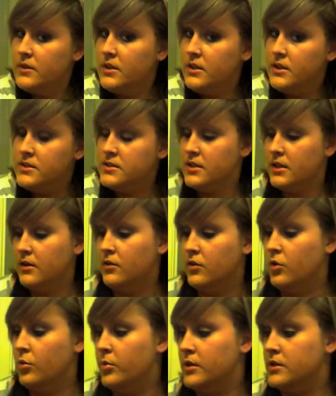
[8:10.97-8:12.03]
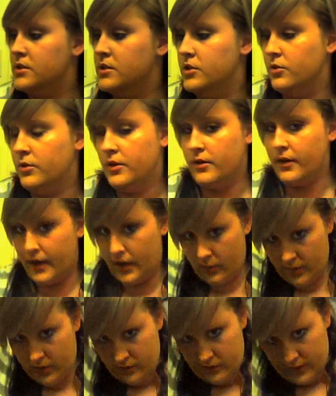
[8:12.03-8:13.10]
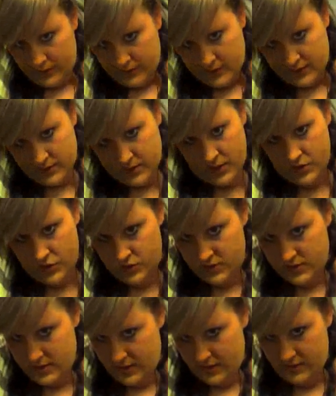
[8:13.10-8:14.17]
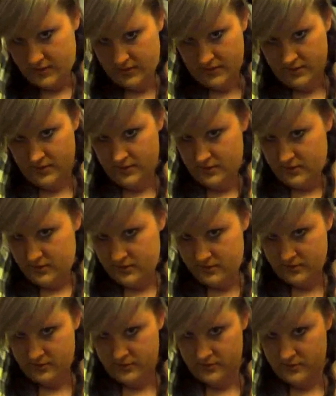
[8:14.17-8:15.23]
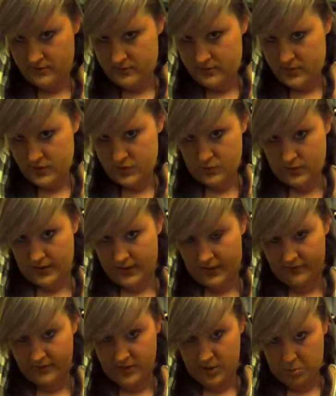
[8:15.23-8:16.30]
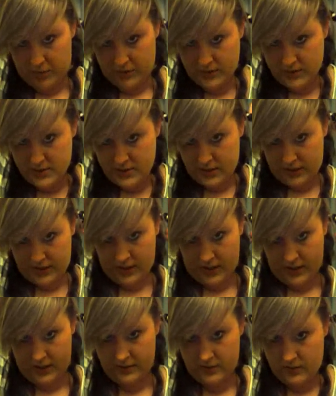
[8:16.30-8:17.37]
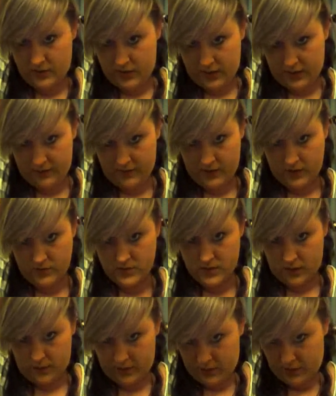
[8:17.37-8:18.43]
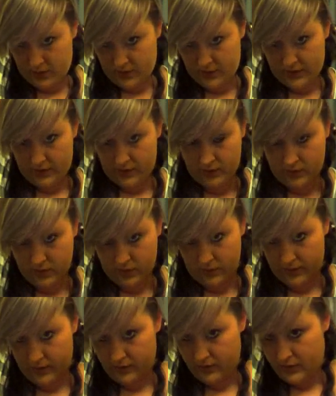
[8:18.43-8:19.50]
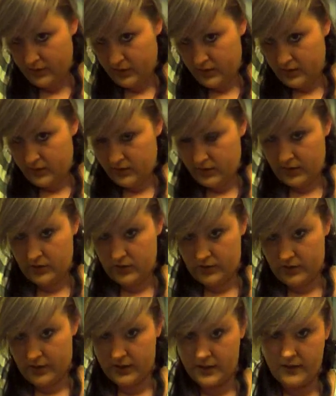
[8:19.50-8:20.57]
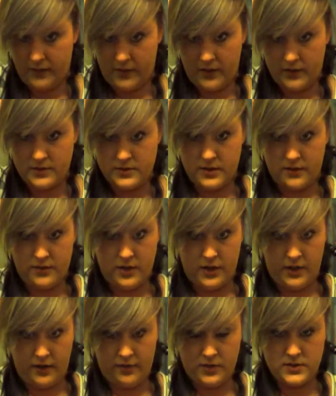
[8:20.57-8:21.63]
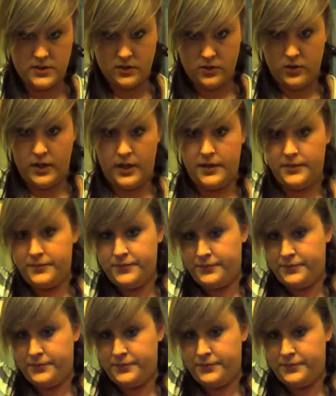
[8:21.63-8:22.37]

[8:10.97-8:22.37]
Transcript: It does take a little bit to do your hair when you've got the extensions in, which is why I have clip-ins and not the kind that you sew into your head or glue in. I could not get that stuff done every single day.